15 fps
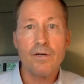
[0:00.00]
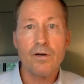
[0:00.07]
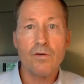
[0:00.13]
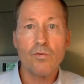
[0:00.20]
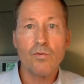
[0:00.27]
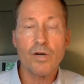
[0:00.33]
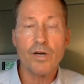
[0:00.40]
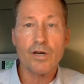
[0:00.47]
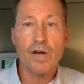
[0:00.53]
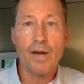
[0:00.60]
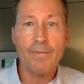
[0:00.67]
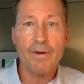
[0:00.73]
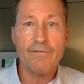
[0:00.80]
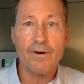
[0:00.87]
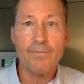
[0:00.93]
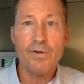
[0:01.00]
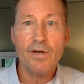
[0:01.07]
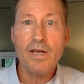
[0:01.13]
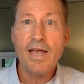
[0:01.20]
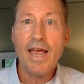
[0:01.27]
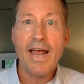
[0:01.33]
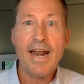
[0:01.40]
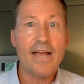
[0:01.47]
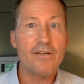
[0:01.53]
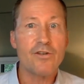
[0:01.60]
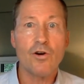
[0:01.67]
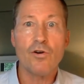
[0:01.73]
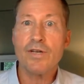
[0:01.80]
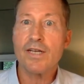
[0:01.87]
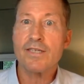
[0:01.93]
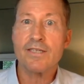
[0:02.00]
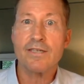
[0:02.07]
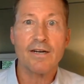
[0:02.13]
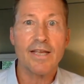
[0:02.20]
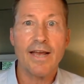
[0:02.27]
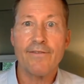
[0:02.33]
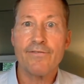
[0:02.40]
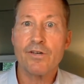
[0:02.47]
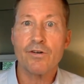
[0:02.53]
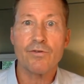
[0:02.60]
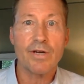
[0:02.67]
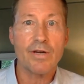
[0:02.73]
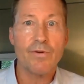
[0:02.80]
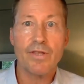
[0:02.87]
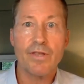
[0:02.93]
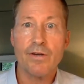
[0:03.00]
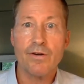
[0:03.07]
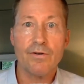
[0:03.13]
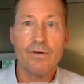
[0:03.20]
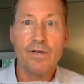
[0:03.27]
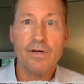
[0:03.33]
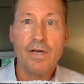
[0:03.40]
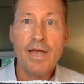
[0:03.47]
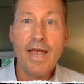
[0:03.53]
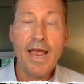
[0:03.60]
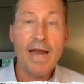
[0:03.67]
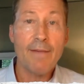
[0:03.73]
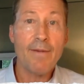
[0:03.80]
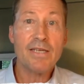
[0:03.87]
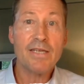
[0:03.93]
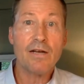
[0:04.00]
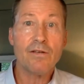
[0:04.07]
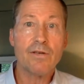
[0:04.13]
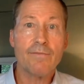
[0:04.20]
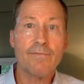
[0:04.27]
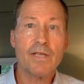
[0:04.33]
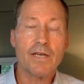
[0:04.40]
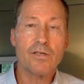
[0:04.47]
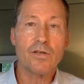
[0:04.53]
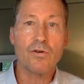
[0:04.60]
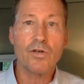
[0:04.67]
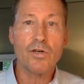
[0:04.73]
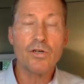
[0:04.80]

where you're coming from, and I don't necessarily have to agree with you. And it might sound something like, so you're